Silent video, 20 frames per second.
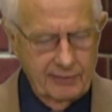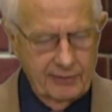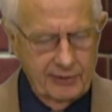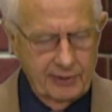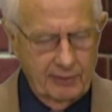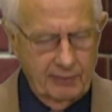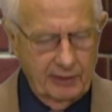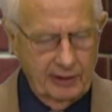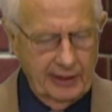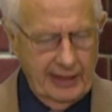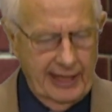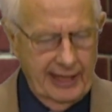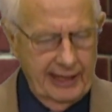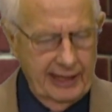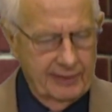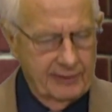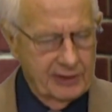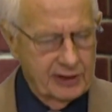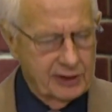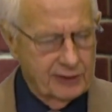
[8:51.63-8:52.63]
the
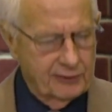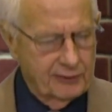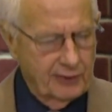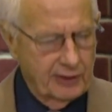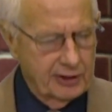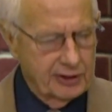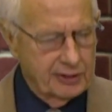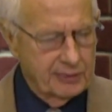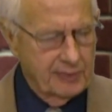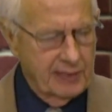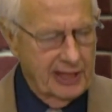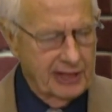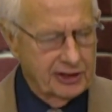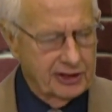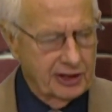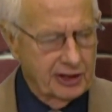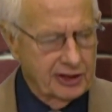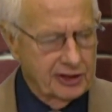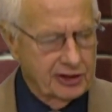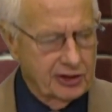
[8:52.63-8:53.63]
millennium is first mentioned.